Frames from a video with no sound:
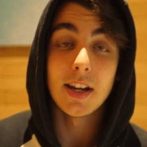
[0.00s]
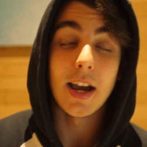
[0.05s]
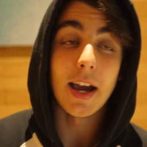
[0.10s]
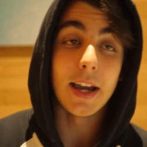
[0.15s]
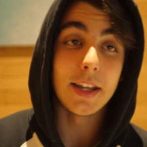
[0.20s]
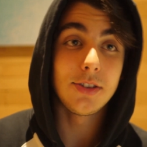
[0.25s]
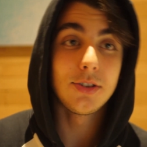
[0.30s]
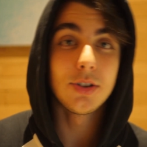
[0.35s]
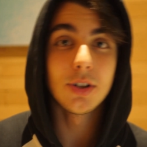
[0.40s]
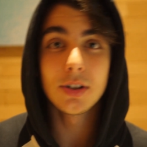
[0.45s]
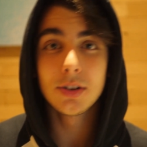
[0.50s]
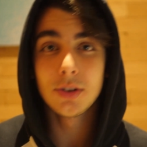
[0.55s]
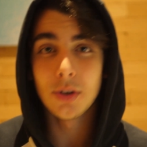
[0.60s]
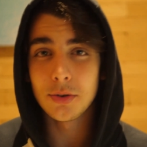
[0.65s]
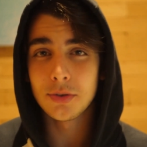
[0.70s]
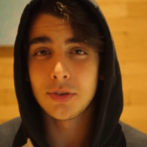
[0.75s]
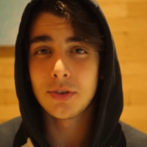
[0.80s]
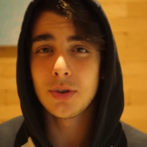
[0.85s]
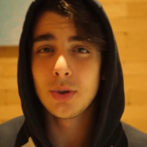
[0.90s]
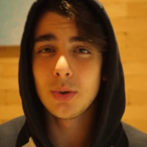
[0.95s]
I took
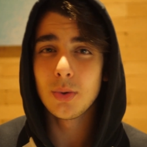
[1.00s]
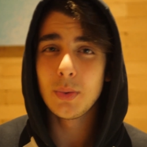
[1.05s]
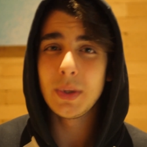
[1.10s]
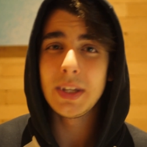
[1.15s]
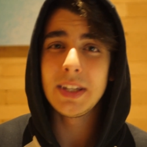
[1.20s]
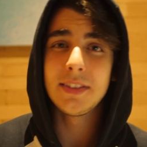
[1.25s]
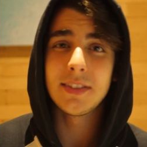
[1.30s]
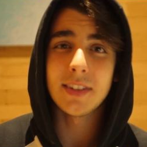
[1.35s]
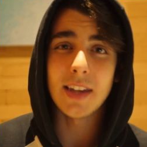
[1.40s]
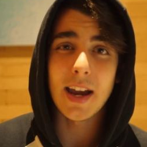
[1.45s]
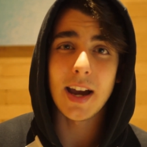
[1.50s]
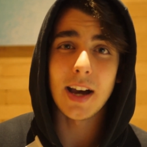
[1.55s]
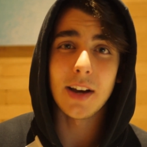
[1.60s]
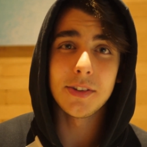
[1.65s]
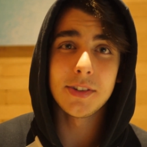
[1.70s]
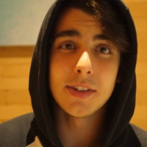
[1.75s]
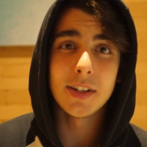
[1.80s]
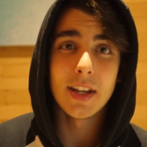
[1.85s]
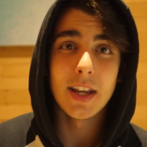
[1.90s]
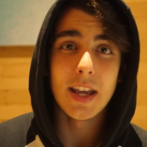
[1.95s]
those two weeks
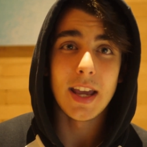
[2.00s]
out